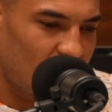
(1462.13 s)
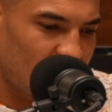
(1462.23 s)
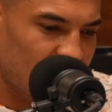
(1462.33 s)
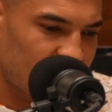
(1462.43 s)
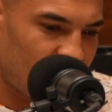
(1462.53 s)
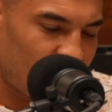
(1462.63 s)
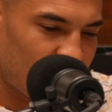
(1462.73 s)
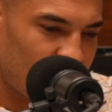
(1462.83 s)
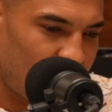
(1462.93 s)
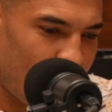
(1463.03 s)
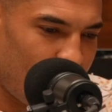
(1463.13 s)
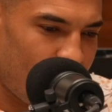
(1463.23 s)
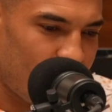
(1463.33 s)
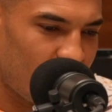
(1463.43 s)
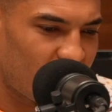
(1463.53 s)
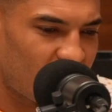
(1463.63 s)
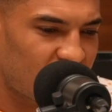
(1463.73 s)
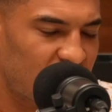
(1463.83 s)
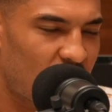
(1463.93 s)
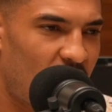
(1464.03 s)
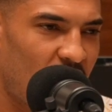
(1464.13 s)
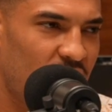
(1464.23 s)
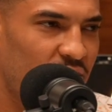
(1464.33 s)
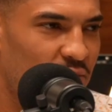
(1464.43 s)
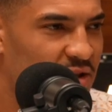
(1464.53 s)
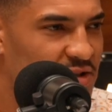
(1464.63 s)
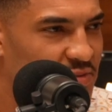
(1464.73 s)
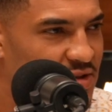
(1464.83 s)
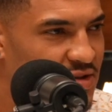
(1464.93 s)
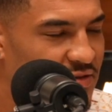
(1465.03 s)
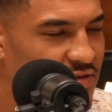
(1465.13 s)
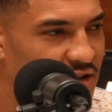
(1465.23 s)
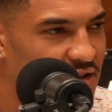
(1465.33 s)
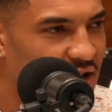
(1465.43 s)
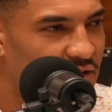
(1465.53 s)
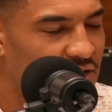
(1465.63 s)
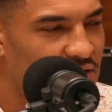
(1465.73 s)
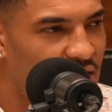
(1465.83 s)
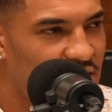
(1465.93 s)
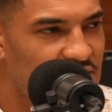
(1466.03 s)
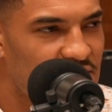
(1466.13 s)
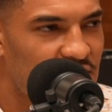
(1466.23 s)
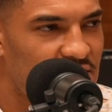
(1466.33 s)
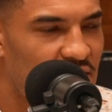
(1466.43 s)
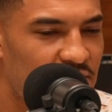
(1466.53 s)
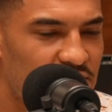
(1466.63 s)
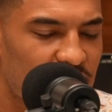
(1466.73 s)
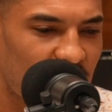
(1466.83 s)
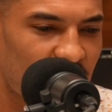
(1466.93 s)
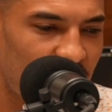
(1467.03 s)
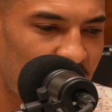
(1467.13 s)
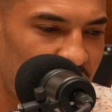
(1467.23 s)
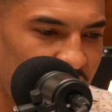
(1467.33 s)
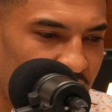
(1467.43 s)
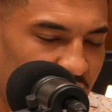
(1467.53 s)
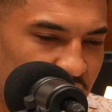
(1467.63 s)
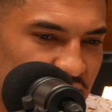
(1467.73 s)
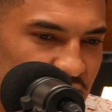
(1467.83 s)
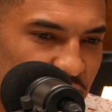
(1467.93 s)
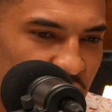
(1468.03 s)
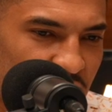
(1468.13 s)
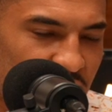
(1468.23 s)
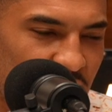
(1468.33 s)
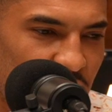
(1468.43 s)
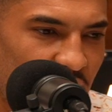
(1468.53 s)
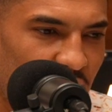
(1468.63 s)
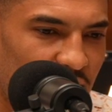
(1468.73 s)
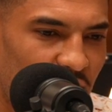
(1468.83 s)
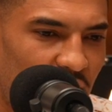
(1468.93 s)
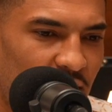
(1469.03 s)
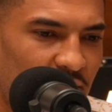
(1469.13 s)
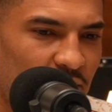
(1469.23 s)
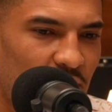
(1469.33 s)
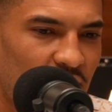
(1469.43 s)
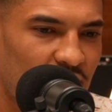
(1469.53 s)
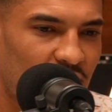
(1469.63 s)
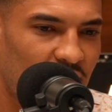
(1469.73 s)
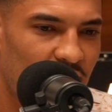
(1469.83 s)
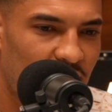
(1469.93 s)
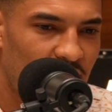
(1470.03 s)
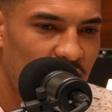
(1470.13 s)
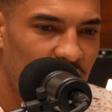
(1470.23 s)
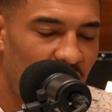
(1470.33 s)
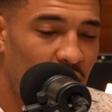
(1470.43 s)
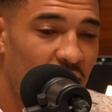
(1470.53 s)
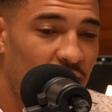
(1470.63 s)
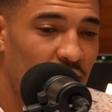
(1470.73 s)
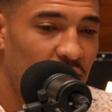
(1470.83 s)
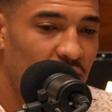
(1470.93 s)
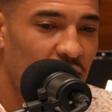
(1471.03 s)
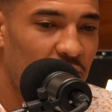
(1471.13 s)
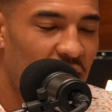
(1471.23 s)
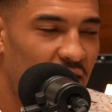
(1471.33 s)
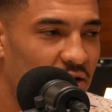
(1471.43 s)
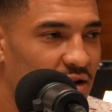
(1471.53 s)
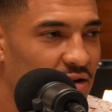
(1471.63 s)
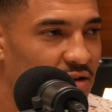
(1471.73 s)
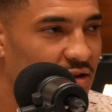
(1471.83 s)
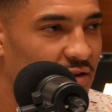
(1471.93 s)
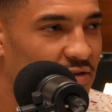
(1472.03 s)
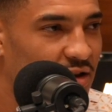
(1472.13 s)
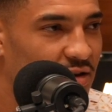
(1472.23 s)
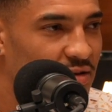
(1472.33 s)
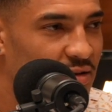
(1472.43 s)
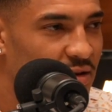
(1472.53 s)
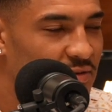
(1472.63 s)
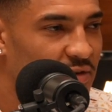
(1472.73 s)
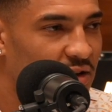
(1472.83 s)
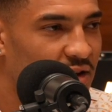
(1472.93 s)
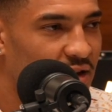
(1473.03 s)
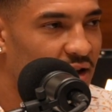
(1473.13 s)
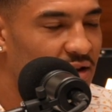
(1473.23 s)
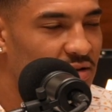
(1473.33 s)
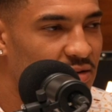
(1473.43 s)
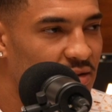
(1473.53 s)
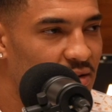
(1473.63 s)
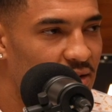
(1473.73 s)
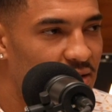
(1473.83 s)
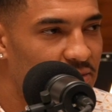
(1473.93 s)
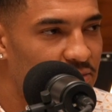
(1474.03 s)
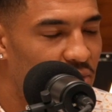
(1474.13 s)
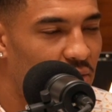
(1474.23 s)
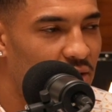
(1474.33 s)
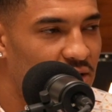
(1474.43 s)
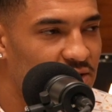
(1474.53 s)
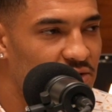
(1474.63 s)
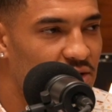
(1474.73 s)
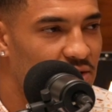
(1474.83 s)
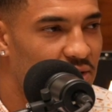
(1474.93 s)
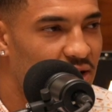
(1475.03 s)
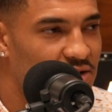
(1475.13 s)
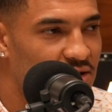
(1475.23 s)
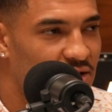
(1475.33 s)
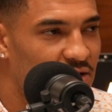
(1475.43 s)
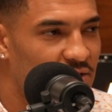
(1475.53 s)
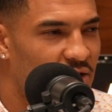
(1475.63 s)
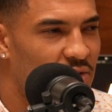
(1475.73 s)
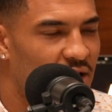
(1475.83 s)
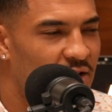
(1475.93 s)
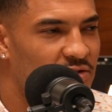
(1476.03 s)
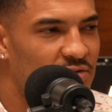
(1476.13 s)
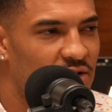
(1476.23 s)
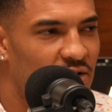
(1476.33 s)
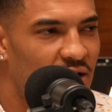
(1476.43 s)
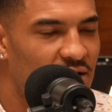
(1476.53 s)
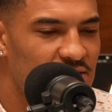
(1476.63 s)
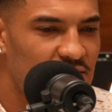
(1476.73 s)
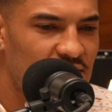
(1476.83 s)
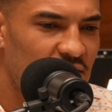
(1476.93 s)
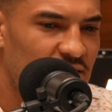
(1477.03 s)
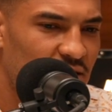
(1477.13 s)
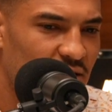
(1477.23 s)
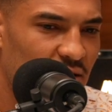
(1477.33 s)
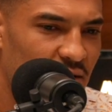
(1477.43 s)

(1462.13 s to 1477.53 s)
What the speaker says: so you don't get too high on your wins, but you definitely get down on your losses at times. But I just get motivated by not ever wanting to. I don't ever want to look back on anything I've done and felt like I didn't pour into it the way I should have. I don't want to have any regrets, because I think